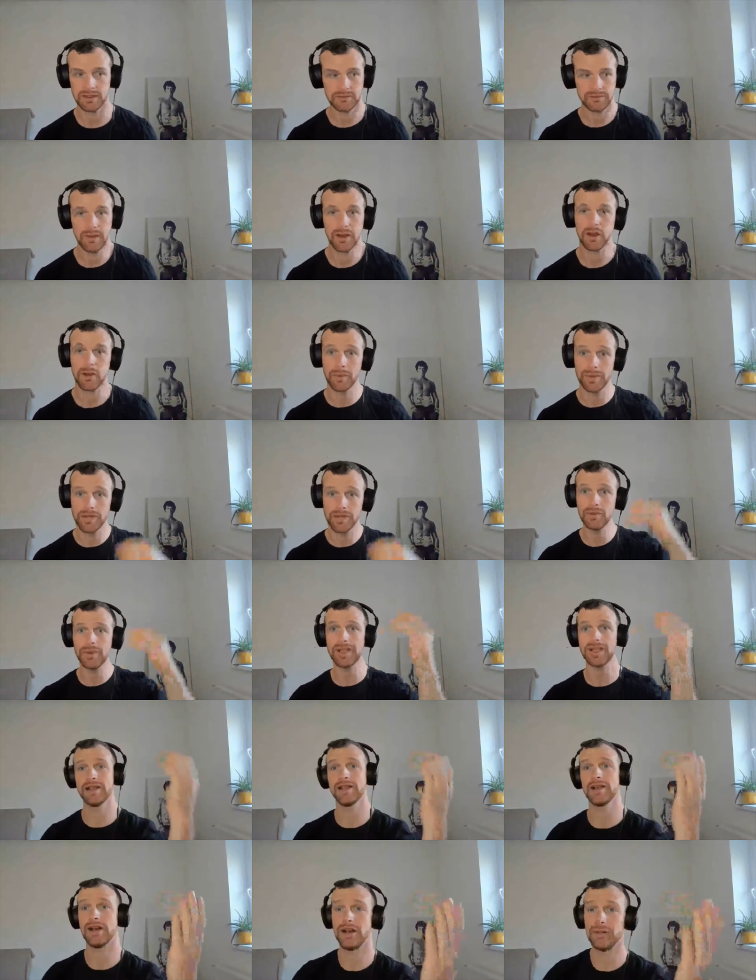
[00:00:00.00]
But when you
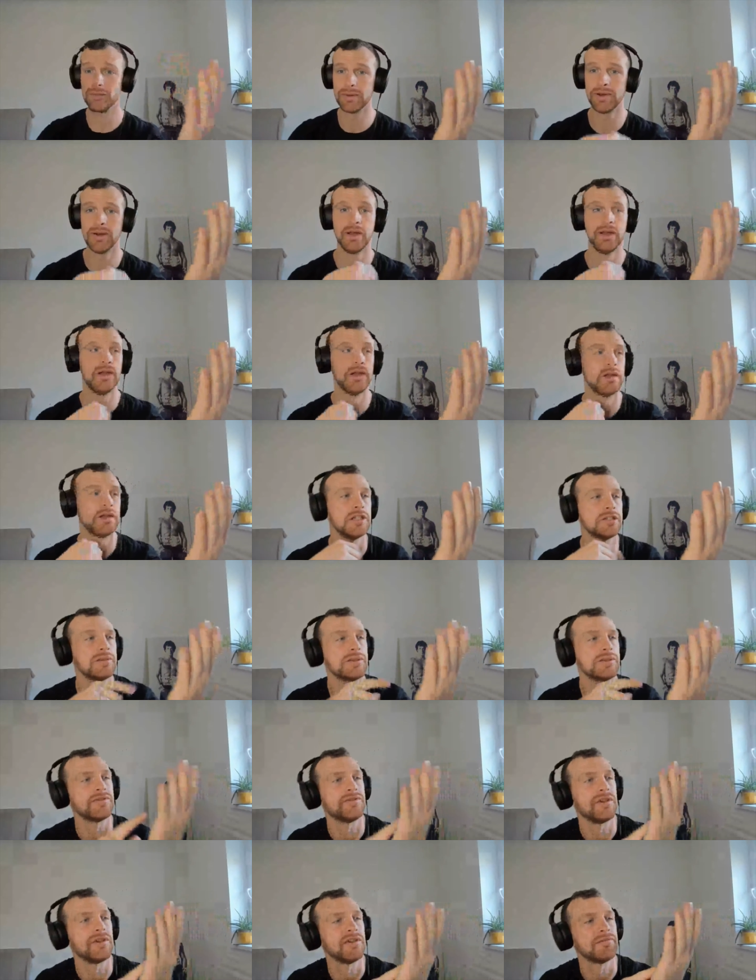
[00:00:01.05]
wake up, you
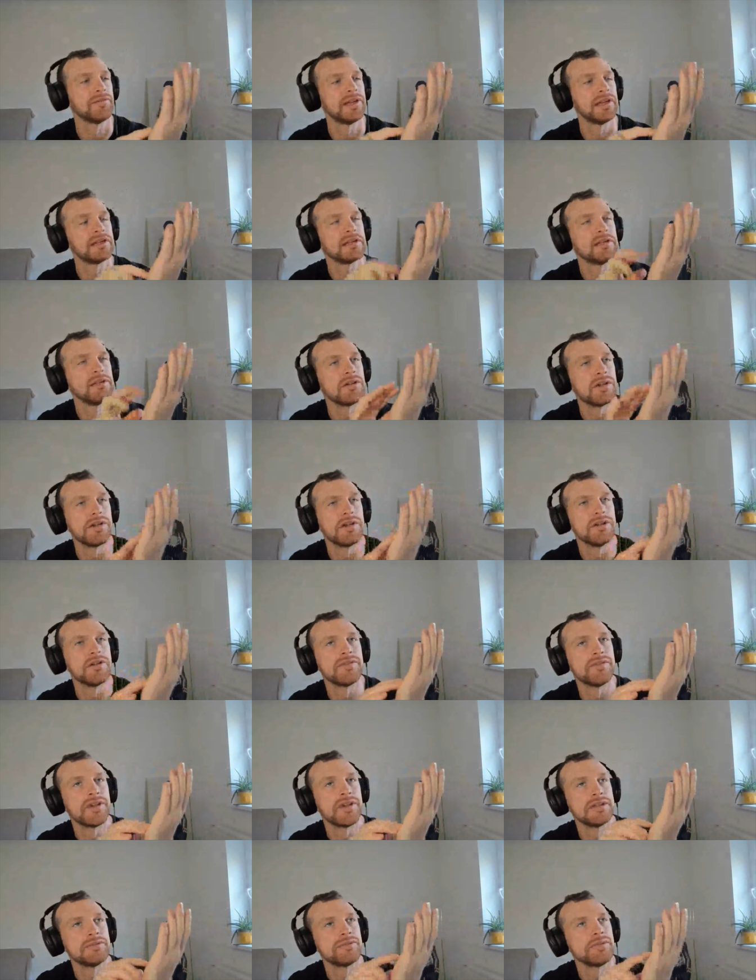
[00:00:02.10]
spend 5 minutes looking
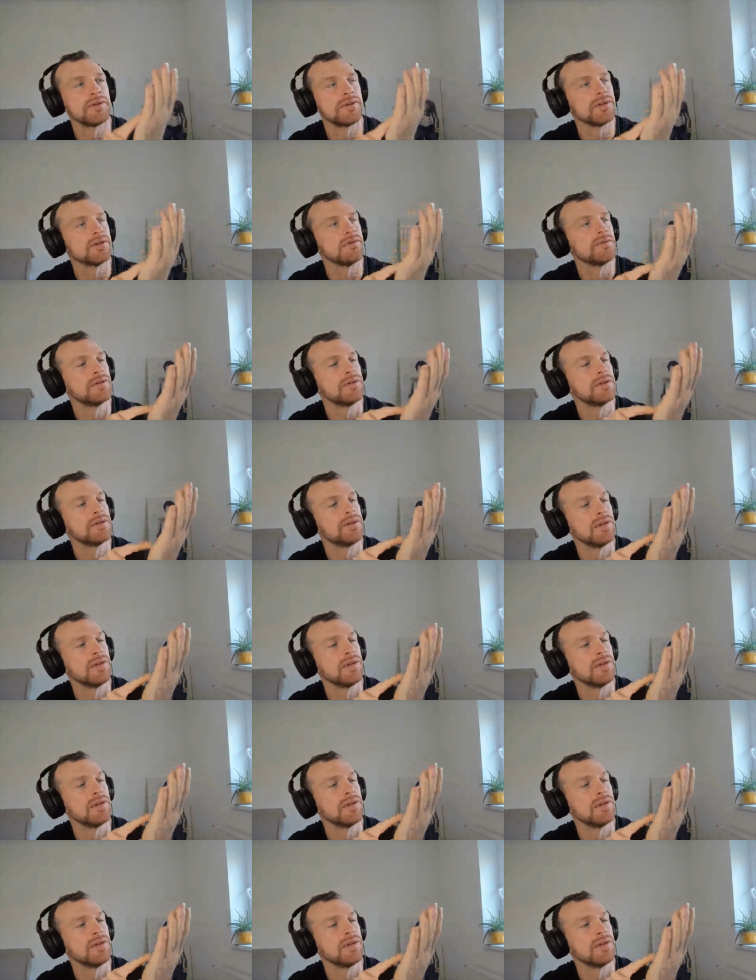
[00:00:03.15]
at Facebook and what